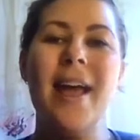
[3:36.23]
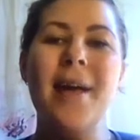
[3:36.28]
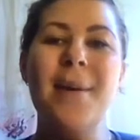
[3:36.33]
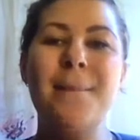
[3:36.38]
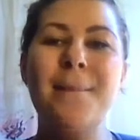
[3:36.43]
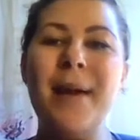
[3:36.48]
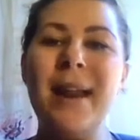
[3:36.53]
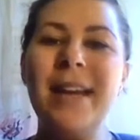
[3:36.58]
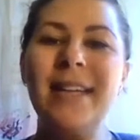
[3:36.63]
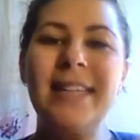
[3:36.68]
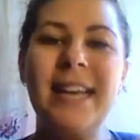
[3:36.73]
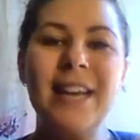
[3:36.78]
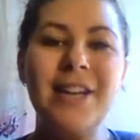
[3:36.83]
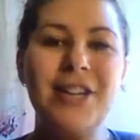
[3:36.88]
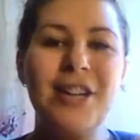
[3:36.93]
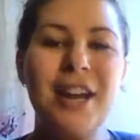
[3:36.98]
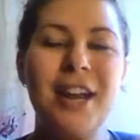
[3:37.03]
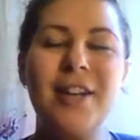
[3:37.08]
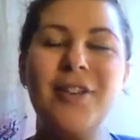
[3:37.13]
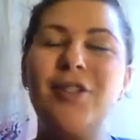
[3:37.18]

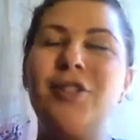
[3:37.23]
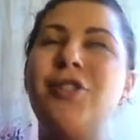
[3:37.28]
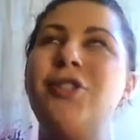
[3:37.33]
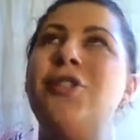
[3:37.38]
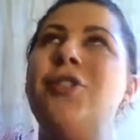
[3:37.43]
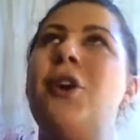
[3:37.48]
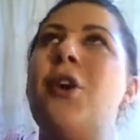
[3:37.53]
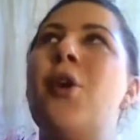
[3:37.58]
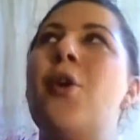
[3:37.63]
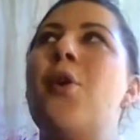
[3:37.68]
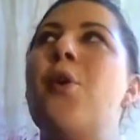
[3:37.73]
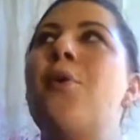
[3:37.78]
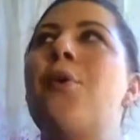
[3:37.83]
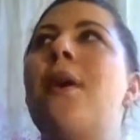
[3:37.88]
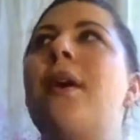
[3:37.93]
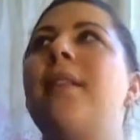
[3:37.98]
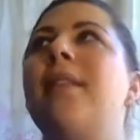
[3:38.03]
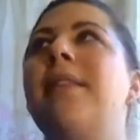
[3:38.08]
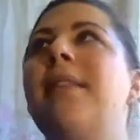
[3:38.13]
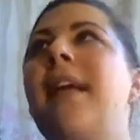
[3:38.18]
Meditation is
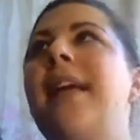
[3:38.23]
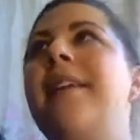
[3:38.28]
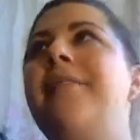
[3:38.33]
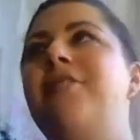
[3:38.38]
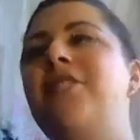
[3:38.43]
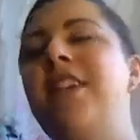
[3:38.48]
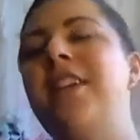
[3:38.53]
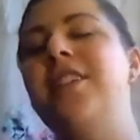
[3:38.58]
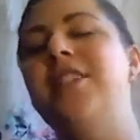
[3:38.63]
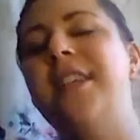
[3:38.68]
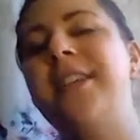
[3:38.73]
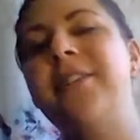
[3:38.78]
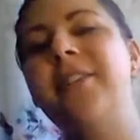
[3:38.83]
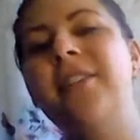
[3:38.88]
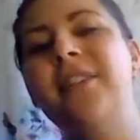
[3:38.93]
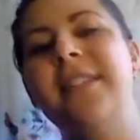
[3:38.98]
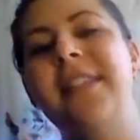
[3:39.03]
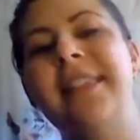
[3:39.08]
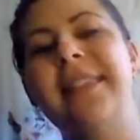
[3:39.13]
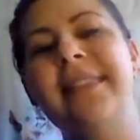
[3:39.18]
so life-changing.
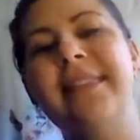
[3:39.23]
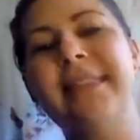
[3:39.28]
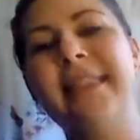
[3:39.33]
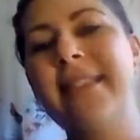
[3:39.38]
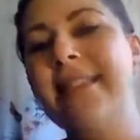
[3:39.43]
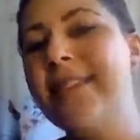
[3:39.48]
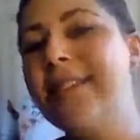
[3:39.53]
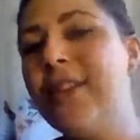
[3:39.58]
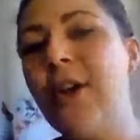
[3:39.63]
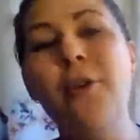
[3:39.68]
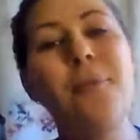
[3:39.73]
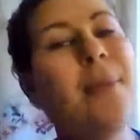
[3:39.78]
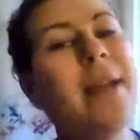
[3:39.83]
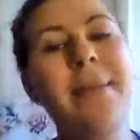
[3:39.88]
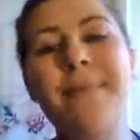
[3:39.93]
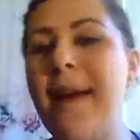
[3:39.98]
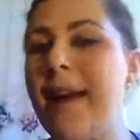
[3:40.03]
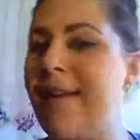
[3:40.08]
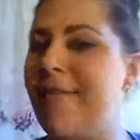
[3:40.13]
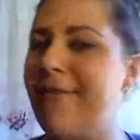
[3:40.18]
There's so many
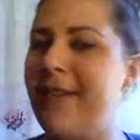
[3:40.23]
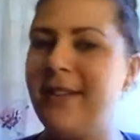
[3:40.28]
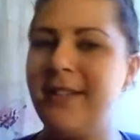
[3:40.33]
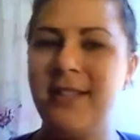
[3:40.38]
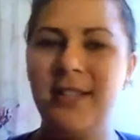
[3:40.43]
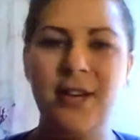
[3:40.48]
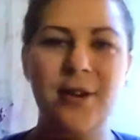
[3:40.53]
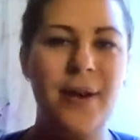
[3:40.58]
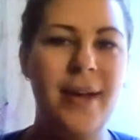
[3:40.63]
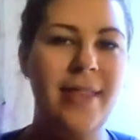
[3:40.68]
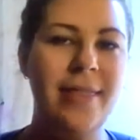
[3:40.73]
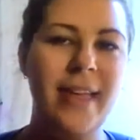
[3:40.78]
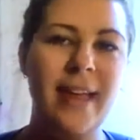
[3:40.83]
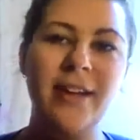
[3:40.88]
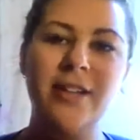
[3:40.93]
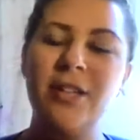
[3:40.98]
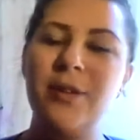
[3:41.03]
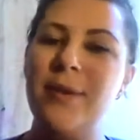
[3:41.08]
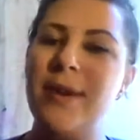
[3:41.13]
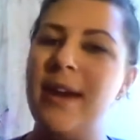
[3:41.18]
benefits to it. They
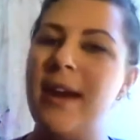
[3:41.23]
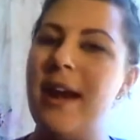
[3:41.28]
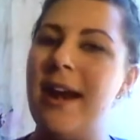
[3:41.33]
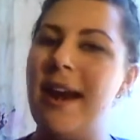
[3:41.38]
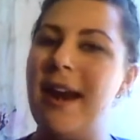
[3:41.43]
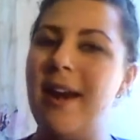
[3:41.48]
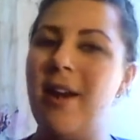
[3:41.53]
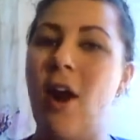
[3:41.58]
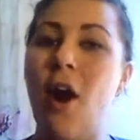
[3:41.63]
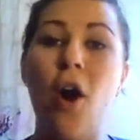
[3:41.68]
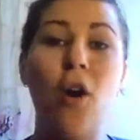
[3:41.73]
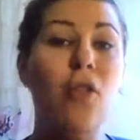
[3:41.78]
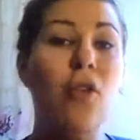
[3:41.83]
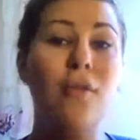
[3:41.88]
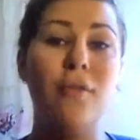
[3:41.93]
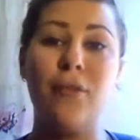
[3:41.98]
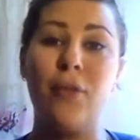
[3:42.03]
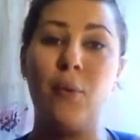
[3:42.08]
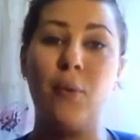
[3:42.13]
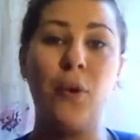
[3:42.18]
do it all
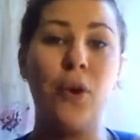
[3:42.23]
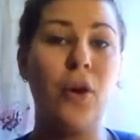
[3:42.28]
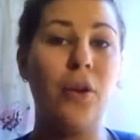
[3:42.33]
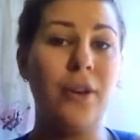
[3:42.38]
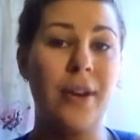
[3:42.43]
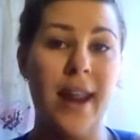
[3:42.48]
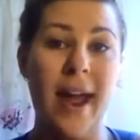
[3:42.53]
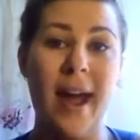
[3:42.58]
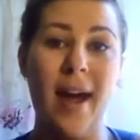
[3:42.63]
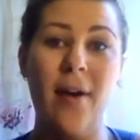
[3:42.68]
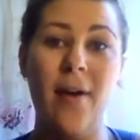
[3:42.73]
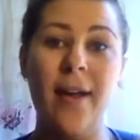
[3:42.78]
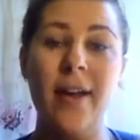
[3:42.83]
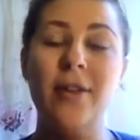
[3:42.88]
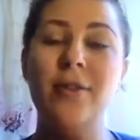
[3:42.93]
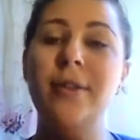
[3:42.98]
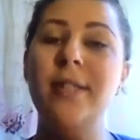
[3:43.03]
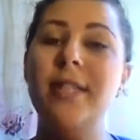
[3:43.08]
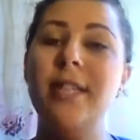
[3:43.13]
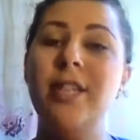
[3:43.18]
over the world now. It
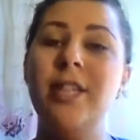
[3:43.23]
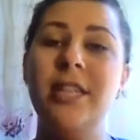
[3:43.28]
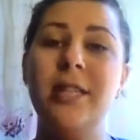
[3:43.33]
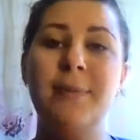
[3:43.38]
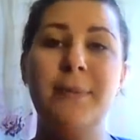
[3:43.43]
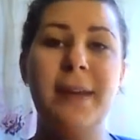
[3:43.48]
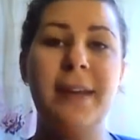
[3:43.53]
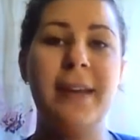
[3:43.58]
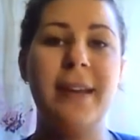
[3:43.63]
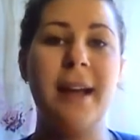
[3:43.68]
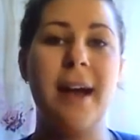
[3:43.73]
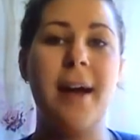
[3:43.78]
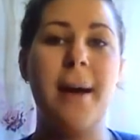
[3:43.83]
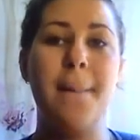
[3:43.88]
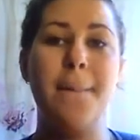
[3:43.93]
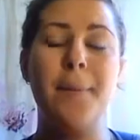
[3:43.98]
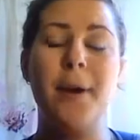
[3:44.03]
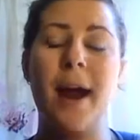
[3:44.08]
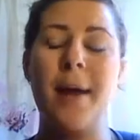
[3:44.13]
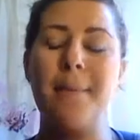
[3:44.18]
used to just be
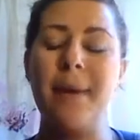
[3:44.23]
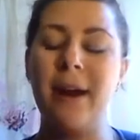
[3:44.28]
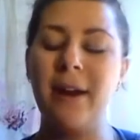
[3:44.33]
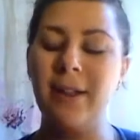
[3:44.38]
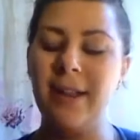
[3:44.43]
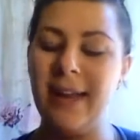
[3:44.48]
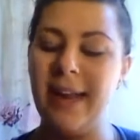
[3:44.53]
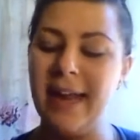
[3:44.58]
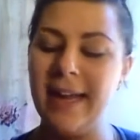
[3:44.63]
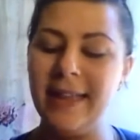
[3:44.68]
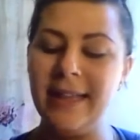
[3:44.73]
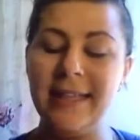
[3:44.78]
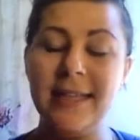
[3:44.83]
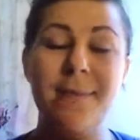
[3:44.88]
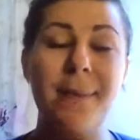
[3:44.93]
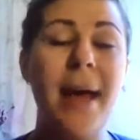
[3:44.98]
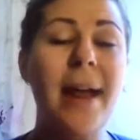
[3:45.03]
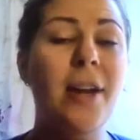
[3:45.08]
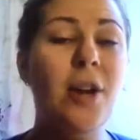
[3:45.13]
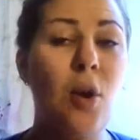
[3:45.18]
primarily in
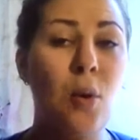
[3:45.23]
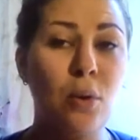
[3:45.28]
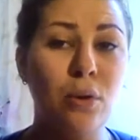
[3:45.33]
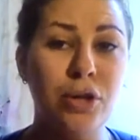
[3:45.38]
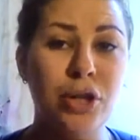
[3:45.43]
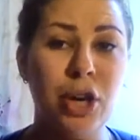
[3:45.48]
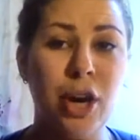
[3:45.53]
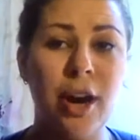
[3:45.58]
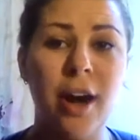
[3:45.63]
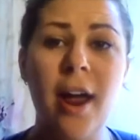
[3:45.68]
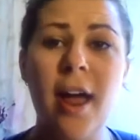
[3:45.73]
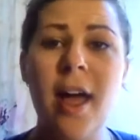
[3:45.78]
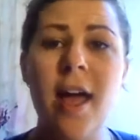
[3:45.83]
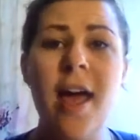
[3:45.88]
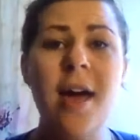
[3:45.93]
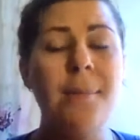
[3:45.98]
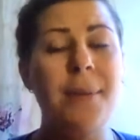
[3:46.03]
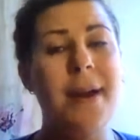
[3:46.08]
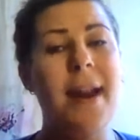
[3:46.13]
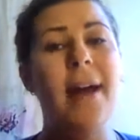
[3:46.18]
Tibetan culture,
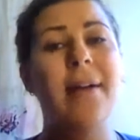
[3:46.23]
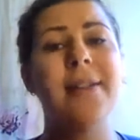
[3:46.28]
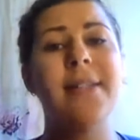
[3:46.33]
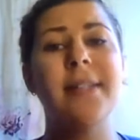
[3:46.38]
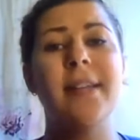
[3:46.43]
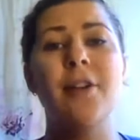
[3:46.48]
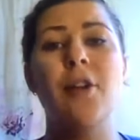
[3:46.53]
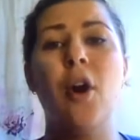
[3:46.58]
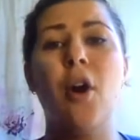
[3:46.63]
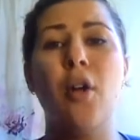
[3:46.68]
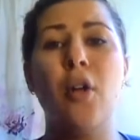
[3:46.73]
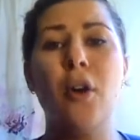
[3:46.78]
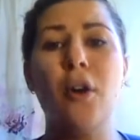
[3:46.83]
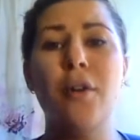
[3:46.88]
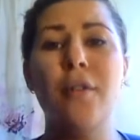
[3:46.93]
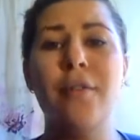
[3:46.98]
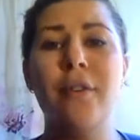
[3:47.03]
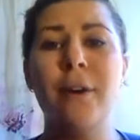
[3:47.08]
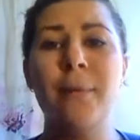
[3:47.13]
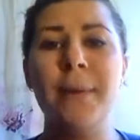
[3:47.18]
but now it's done all
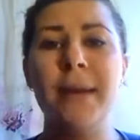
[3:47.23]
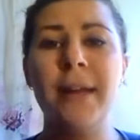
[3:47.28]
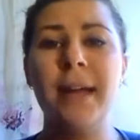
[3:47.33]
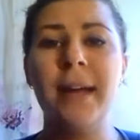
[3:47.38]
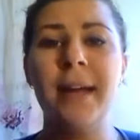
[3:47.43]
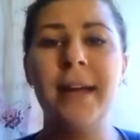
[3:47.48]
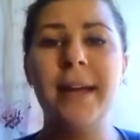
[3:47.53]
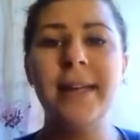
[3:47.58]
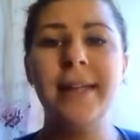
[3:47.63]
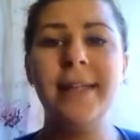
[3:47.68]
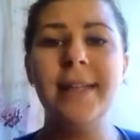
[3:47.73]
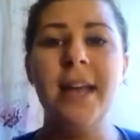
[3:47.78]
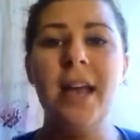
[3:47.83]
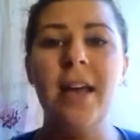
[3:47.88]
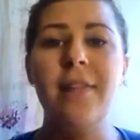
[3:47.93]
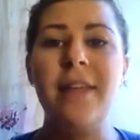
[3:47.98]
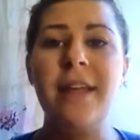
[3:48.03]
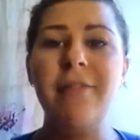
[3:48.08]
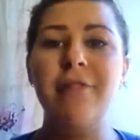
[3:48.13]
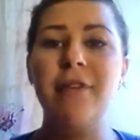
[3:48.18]
over because
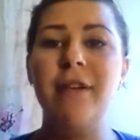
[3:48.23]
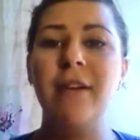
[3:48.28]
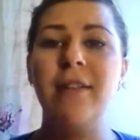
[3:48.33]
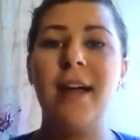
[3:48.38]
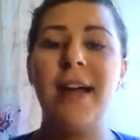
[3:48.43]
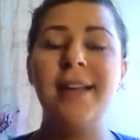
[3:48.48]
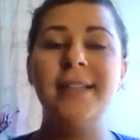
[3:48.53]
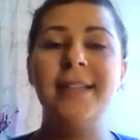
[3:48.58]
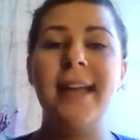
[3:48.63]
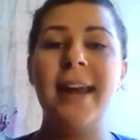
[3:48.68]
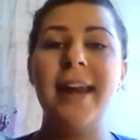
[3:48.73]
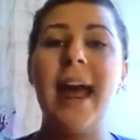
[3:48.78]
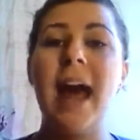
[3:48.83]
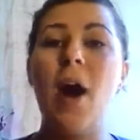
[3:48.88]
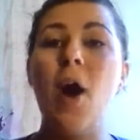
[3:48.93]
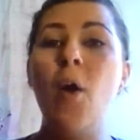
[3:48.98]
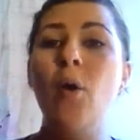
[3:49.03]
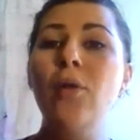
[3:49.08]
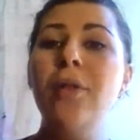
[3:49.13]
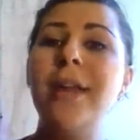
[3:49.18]
they've realized that not
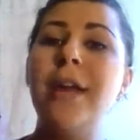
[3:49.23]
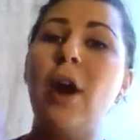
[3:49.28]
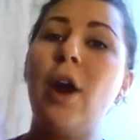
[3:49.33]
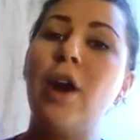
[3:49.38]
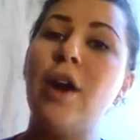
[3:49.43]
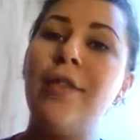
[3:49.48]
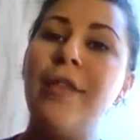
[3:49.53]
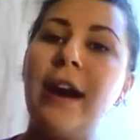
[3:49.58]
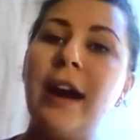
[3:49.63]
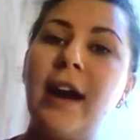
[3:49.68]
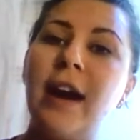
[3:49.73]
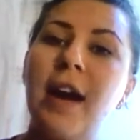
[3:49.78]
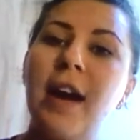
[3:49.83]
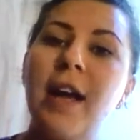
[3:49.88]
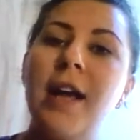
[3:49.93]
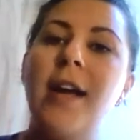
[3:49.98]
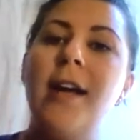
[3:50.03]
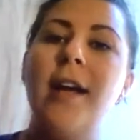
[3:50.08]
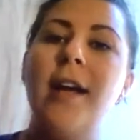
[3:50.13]
only are there